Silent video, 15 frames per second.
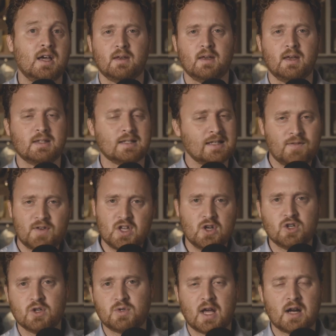It's a different
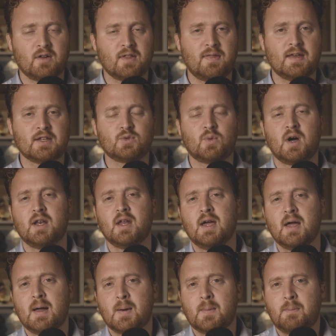YouTube channel than this one.
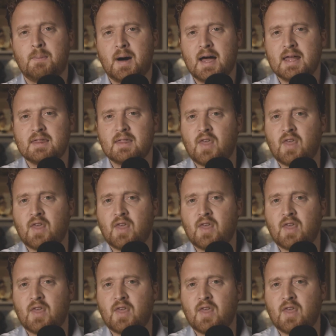But